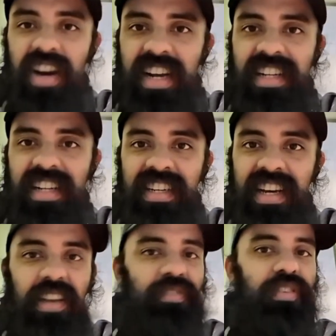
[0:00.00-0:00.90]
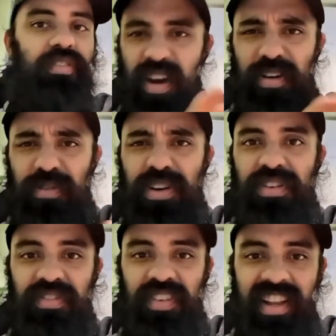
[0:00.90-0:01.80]
eggs in it. And if you found one,
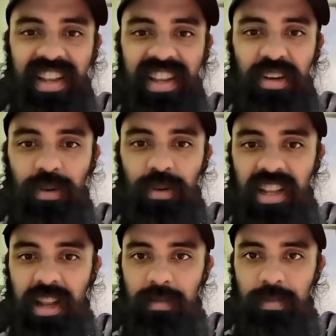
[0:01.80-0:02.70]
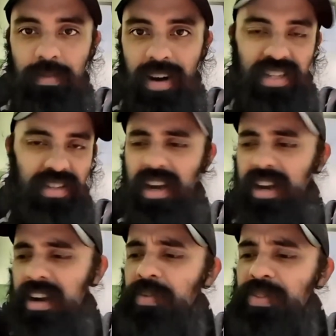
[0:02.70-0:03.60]
you felt like you'd won a little prize, or like,
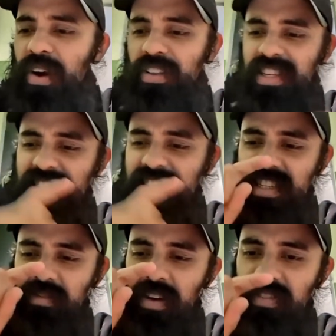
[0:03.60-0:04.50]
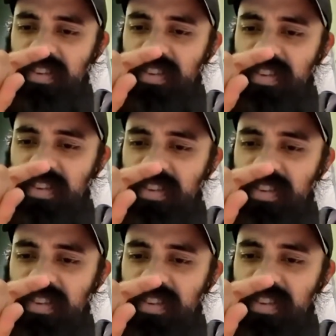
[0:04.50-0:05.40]
oh, this is a reference to
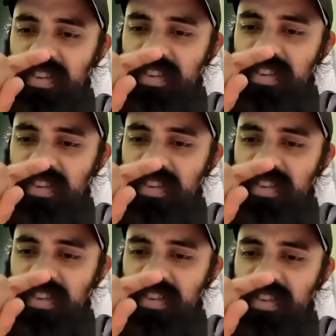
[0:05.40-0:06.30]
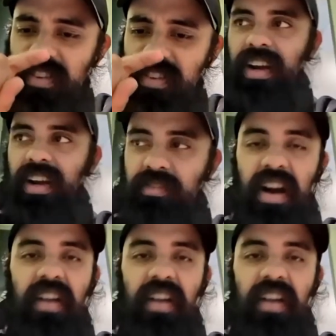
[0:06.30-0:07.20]
this and that. And I love a lyric that
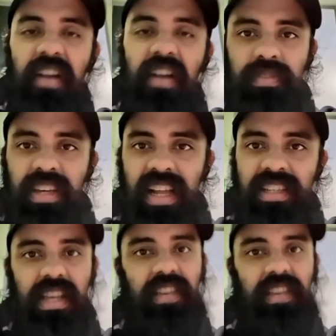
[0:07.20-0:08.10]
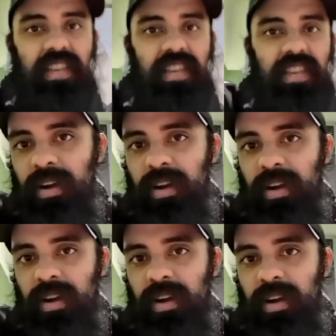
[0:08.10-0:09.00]
references something else that I've had to read about.
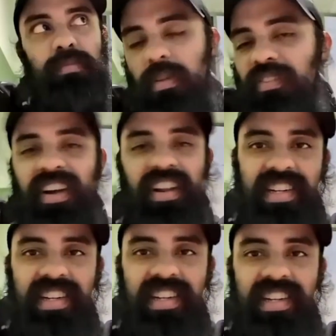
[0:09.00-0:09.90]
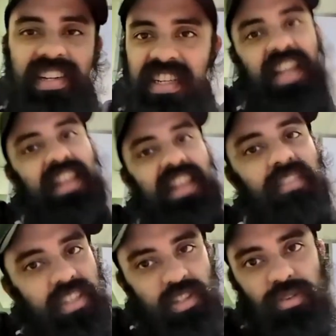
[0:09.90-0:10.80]
Some people find that tedious. I think of it
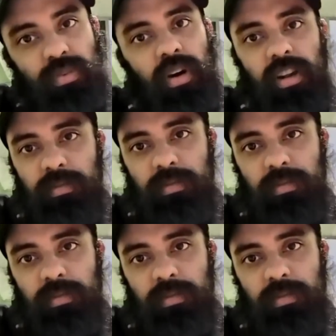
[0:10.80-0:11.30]
as good world